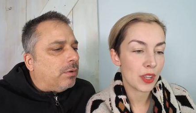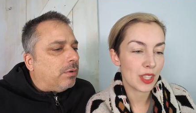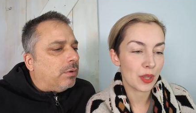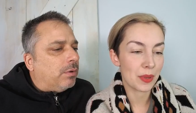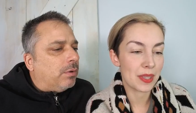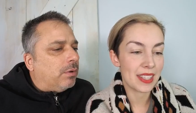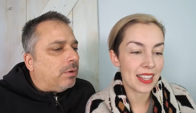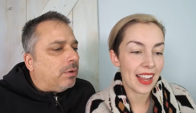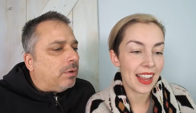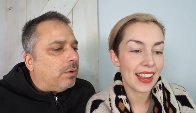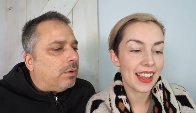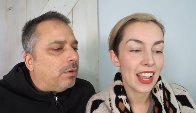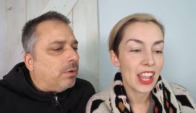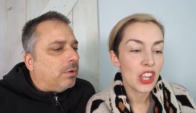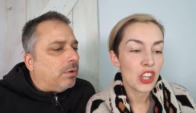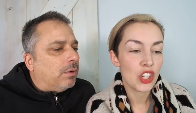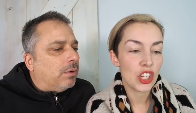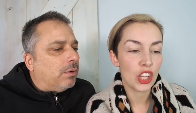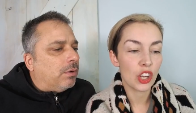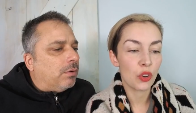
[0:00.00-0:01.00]
Speaker 1: Teresa was saying
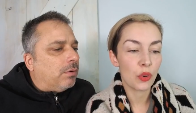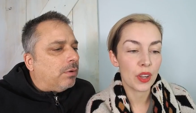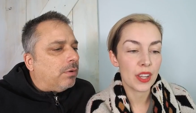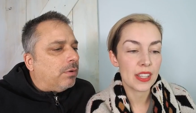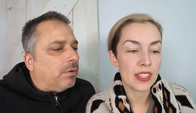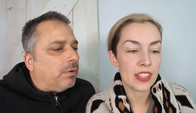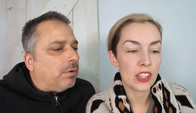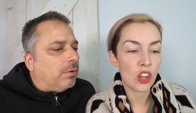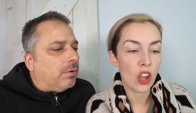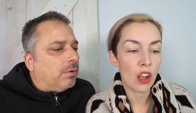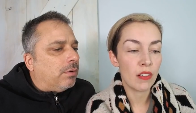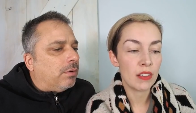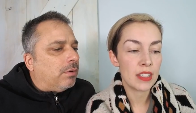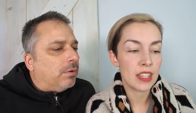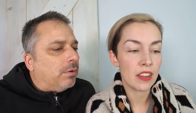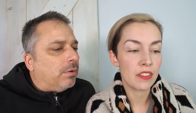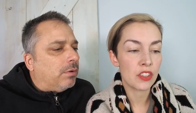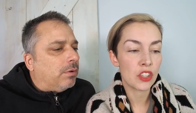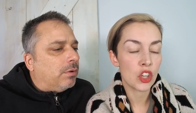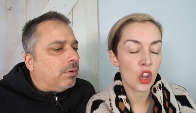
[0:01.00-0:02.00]
she agrees the novelty
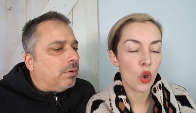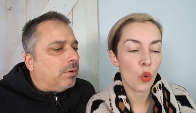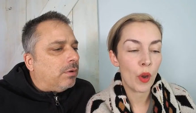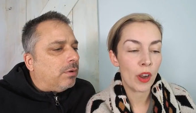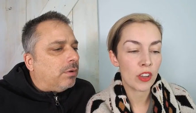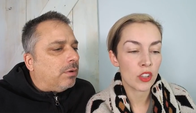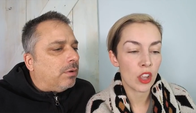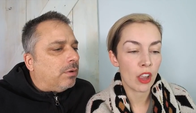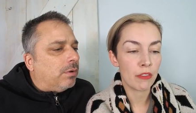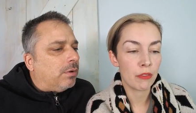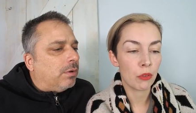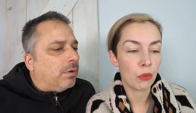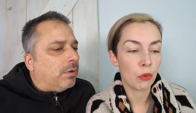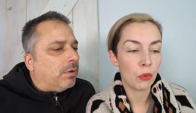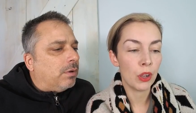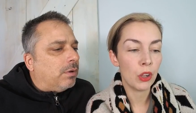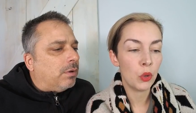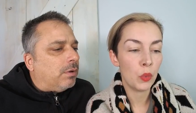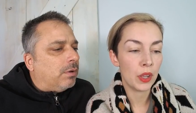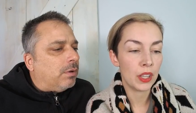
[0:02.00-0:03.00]
of snow wears off
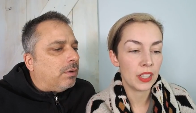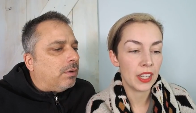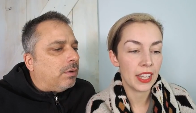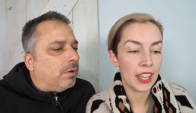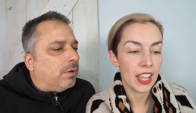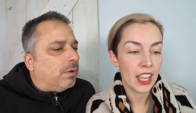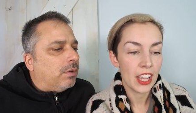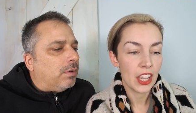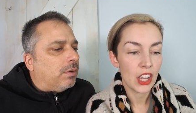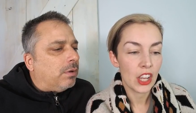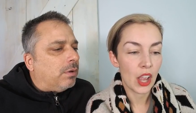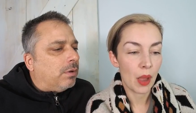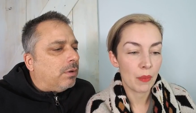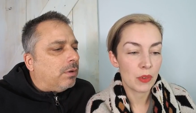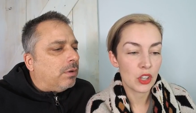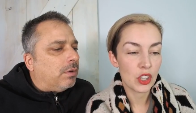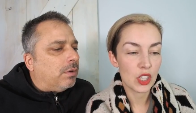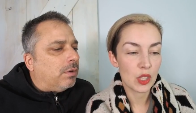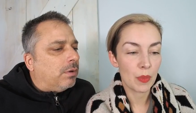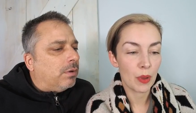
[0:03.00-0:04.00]
real quickly.
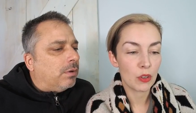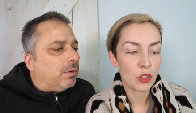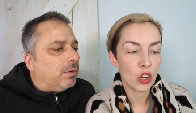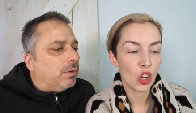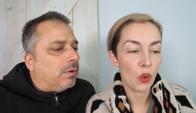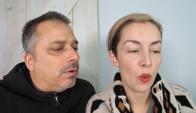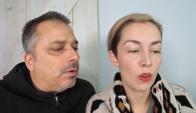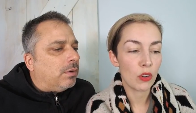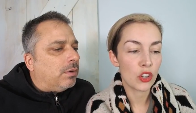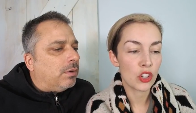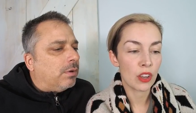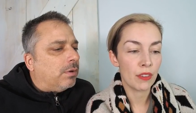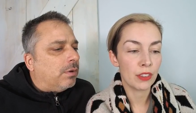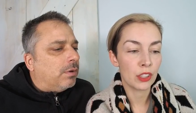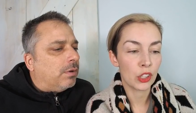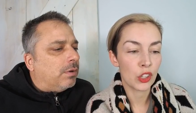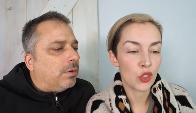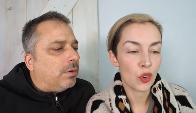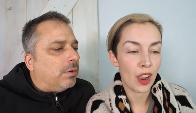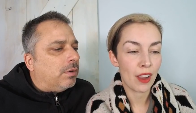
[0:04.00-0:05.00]
She's about to go out and shovel
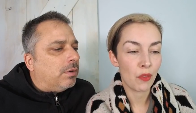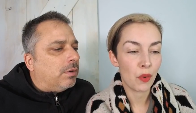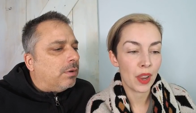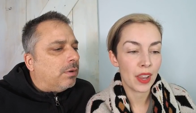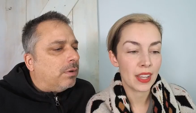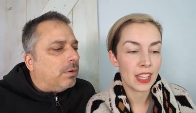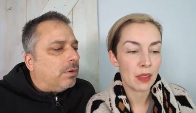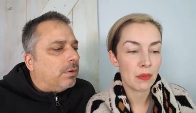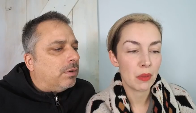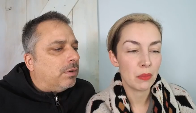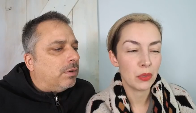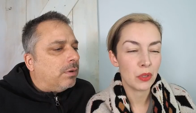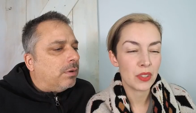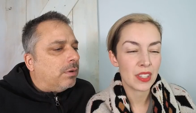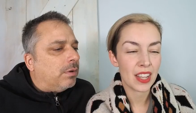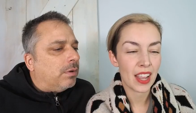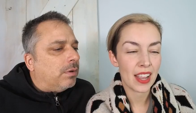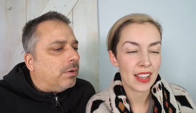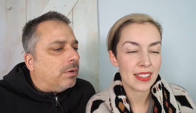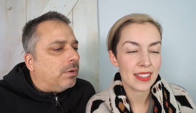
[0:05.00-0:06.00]
her driveway. Give me blue
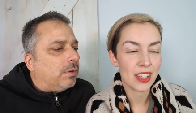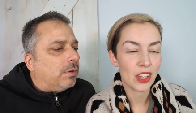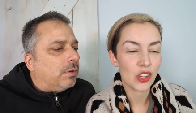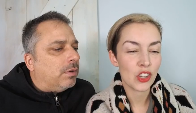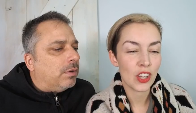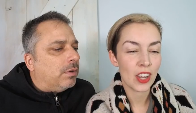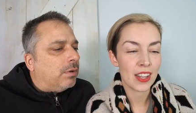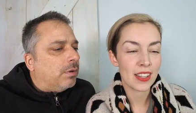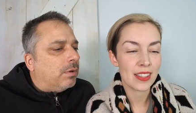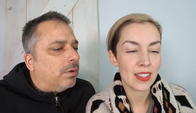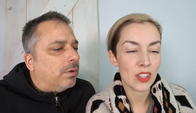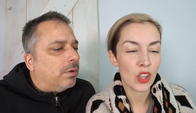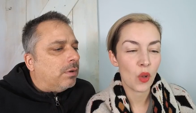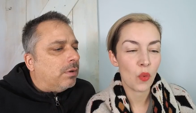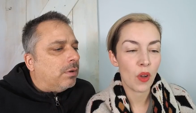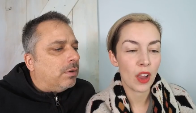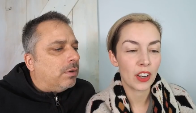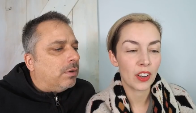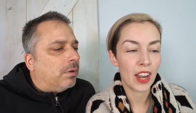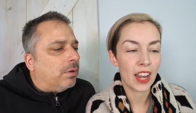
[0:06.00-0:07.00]
sky, sunshine, salt
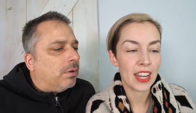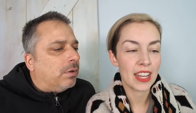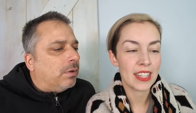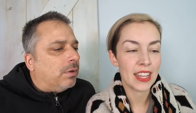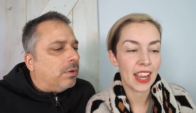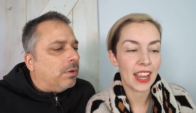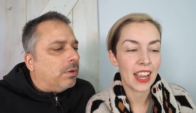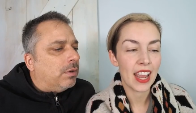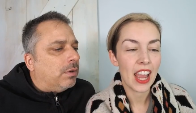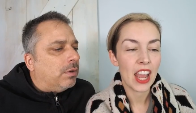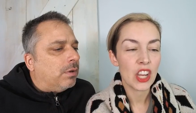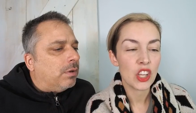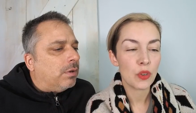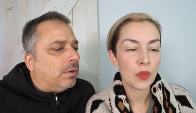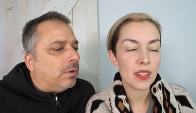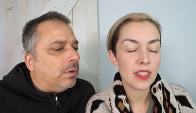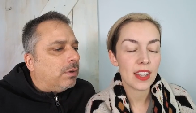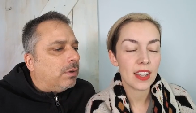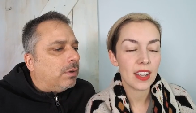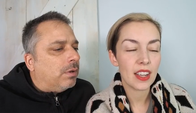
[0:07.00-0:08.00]
water any day.
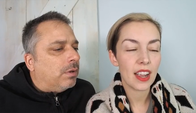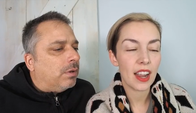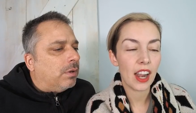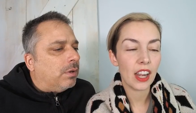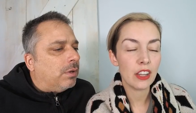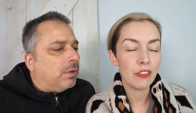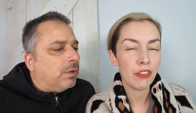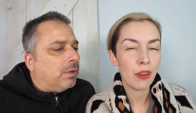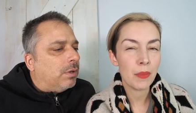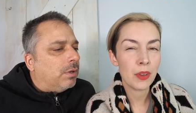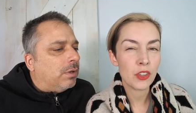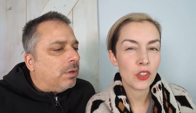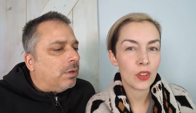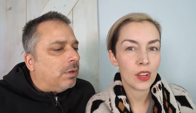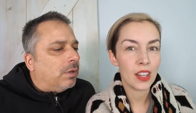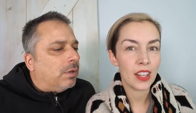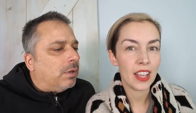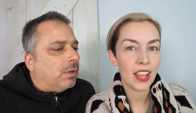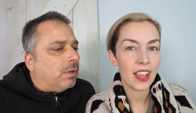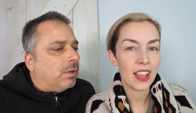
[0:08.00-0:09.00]
Teresa, are you from
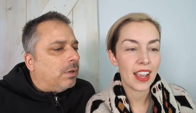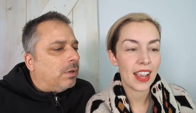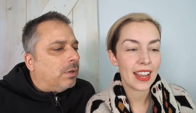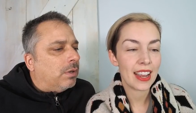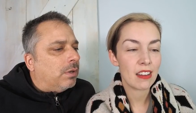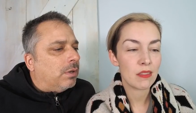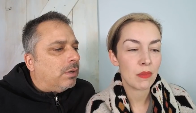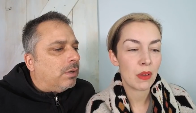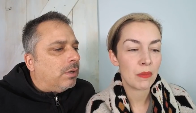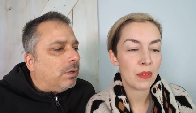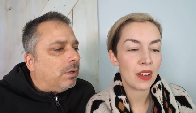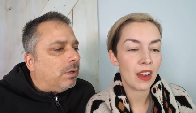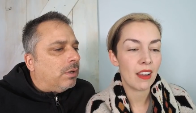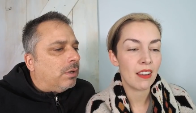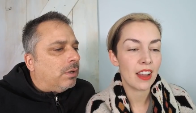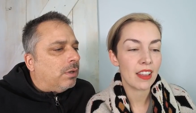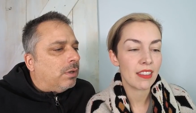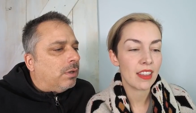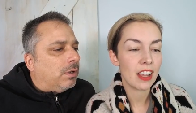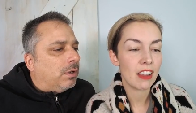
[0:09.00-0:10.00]
Australia? I can't remember now.
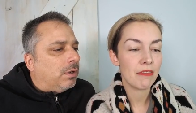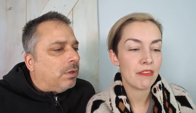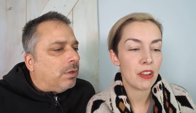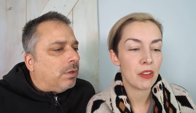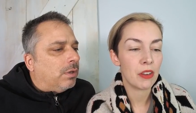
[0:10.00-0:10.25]
I think I